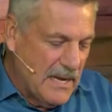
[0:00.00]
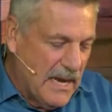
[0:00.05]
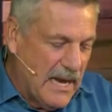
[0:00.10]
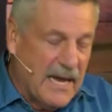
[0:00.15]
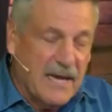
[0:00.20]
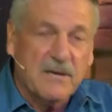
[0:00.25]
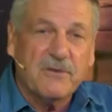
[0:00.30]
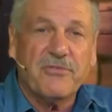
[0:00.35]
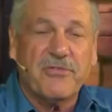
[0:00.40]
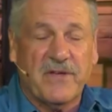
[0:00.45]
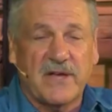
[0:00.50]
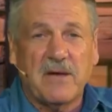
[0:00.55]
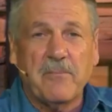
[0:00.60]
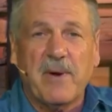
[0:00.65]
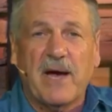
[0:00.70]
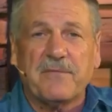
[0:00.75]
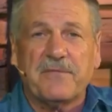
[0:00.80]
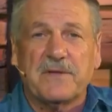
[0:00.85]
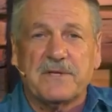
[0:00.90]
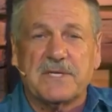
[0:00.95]
and think
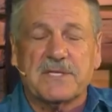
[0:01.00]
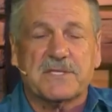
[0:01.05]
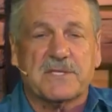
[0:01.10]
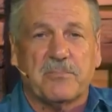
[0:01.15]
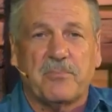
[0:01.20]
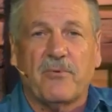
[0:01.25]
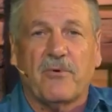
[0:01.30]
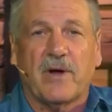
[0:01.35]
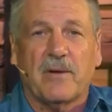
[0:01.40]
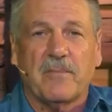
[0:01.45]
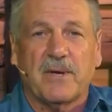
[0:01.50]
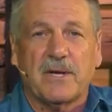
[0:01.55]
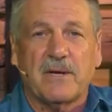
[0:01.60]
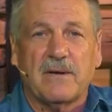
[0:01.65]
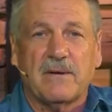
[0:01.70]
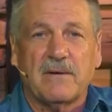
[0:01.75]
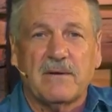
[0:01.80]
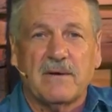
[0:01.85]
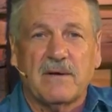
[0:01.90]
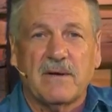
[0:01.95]
about the disappointment
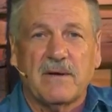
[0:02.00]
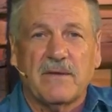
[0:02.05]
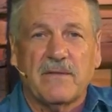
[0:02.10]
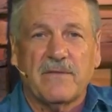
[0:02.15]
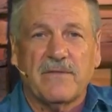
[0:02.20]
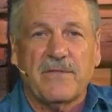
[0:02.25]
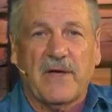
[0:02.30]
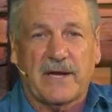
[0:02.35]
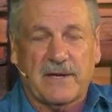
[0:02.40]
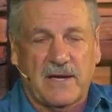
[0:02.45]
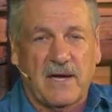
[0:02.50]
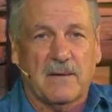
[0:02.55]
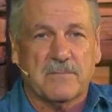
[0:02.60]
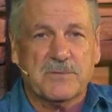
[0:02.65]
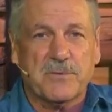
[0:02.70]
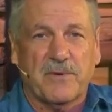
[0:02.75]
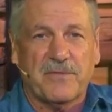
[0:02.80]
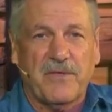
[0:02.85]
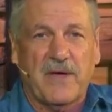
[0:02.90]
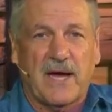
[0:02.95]
that
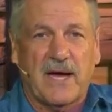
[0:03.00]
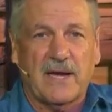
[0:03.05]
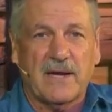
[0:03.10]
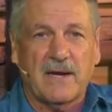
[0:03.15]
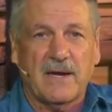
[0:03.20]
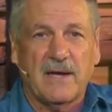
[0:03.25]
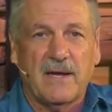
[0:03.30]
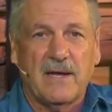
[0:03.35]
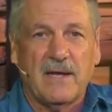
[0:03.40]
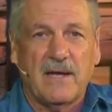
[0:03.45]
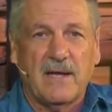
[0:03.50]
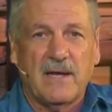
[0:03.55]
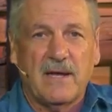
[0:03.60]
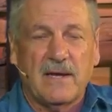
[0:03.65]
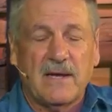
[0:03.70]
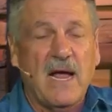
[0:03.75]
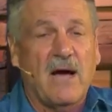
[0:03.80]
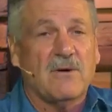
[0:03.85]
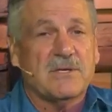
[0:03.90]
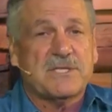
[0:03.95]
comes with that.
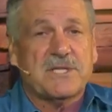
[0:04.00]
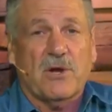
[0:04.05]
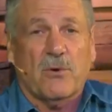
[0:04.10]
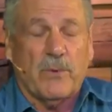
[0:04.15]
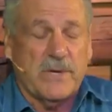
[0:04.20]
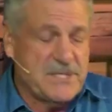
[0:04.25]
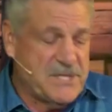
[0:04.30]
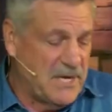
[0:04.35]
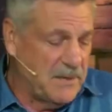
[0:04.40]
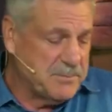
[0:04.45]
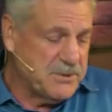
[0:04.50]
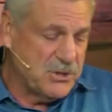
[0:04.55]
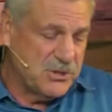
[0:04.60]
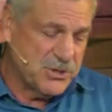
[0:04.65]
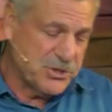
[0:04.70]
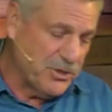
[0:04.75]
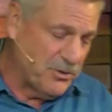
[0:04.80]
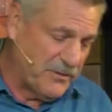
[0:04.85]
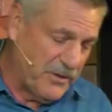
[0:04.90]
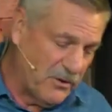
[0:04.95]
Now, is there redemption?
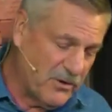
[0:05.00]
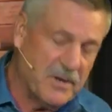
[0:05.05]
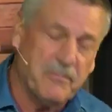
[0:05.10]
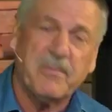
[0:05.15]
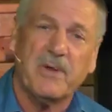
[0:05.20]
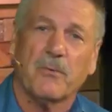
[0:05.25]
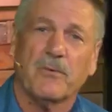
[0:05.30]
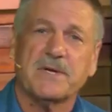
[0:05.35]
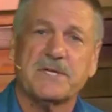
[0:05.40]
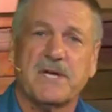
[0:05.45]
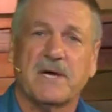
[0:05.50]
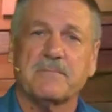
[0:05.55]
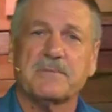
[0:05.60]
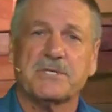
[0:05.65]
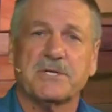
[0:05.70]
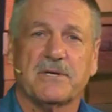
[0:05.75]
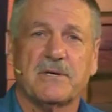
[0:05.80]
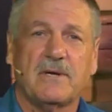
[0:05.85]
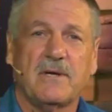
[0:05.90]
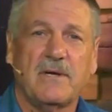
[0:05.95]
Sure, there can be
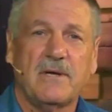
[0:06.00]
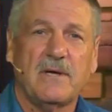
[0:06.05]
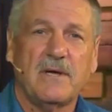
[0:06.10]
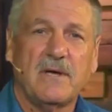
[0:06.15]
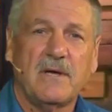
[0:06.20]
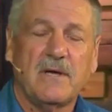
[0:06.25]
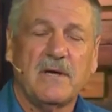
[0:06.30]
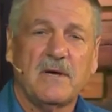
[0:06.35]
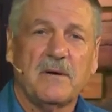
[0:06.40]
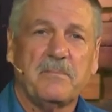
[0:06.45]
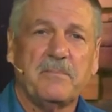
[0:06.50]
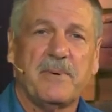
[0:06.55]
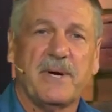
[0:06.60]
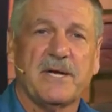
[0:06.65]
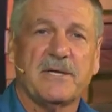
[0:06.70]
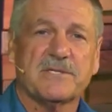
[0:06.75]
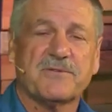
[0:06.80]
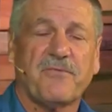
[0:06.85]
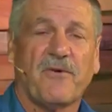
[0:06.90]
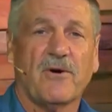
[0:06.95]
redemption.
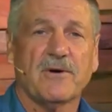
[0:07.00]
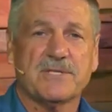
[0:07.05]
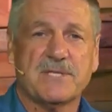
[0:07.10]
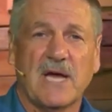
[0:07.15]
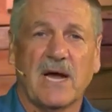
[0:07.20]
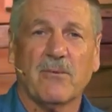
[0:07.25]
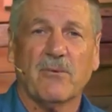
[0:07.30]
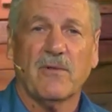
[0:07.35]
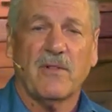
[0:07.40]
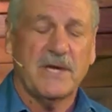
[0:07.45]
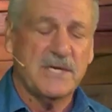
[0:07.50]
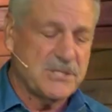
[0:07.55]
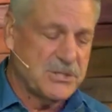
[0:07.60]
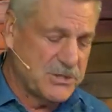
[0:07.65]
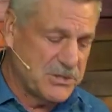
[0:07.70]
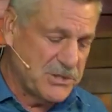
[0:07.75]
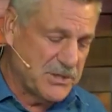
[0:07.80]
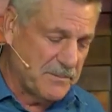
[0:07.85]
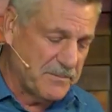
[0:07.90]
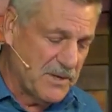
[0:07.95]
But as far as that
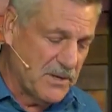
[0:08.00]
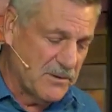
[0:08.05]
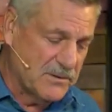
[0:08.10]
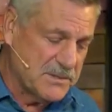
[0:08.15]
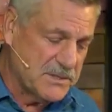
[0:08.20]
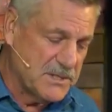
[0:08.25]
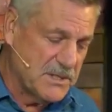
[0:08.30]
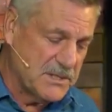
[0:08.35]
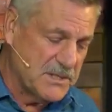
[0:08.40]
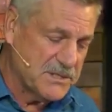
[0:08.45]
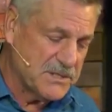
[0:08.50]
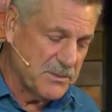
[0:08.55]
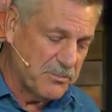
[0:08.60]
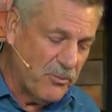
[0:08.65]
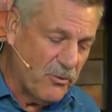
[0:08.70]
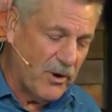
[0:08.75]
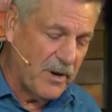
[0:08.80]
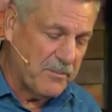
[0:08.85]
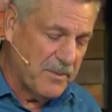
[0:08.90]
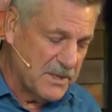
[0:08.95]
relationship goes, the
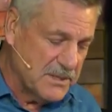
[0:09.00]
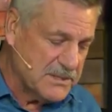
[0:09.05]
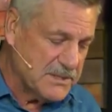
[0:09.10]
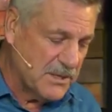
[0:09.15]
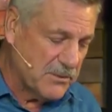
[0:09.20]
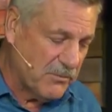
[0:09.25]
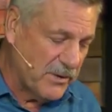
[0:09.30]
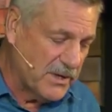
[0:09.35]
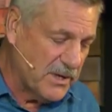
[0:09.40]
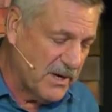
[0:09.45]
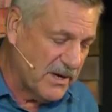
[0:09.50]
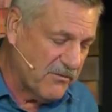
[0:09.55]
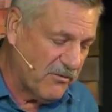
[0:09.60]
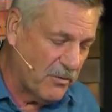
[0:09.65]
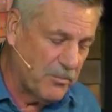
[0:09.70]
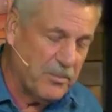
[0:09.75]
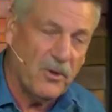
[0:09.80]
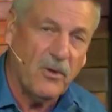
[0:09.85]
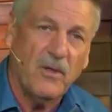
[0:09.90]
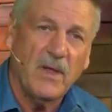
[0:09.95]
disappointment is
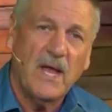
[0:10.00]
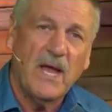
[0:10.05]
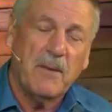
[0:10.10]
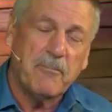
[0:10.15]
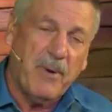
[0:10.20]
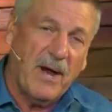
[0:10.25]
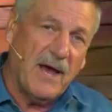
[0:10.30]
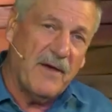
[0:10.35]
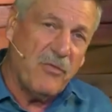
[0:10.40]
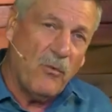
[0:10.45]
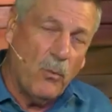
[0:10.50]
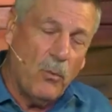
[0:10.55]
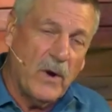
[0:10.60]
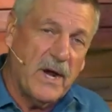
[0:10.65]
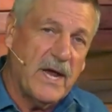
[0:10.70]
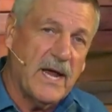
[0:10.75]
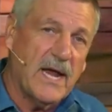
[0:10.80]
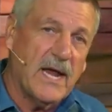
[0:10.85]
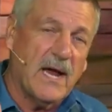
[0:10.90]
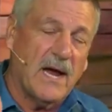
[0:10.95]
unrecoverable. By the
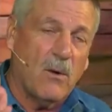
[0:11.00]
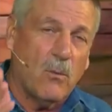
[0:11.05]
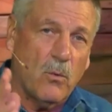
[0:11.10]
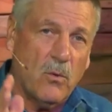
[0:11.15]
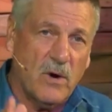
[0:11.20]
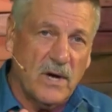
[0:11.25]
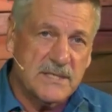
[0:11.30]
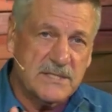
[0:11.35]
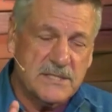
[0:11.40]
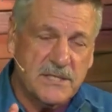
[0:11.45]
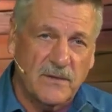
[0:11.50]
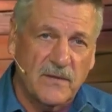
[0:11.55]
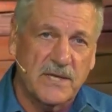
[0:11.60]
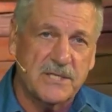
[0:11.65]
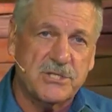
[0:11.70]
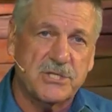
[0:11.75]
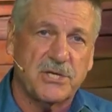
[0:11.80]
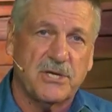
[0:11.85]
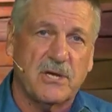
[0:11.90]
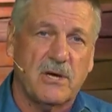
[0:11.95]
way, I want to
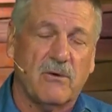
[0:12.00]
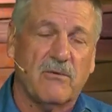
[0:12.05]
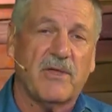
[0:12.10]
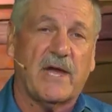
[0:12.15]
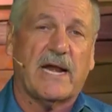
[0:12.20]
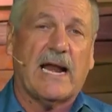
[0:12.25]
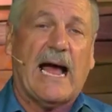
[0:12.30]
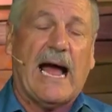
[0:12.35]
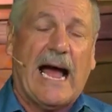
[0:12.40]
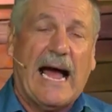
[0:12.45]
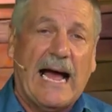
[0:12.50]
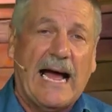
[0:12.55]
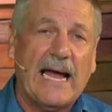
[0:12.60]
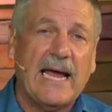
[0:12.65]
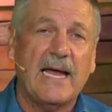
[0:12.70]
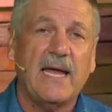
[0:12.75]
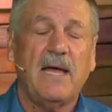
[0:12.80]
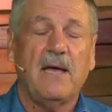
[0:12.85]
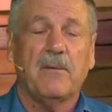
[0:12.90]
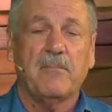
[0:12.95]
let you know that
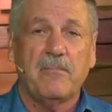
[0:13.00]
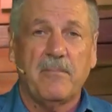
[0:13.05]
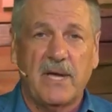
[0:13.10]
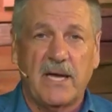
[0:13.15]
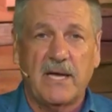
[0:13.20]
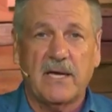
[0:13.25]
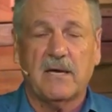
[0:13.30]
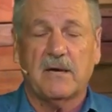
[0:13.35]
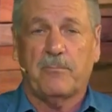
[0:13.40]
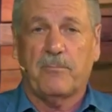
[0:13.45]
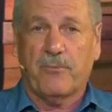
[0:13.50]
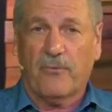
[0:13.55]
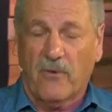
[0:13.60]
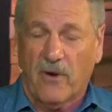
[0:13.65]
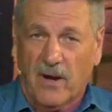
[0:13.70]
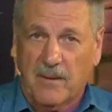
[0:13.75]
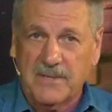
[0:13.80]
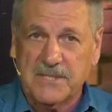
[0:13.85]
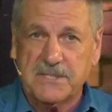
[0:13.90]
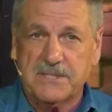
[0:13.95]
I make
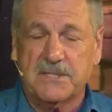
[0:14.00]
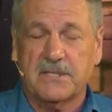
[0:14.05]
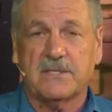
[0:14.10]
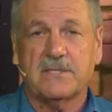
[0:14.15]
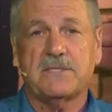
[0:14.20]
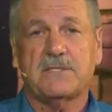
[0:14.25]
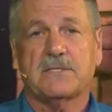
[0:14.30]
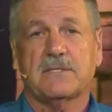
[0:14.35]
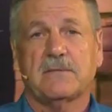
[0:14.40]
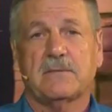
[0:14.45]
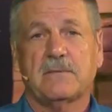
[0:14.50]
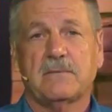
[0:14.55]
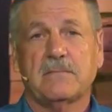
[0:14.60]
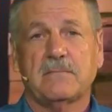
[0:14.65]
promises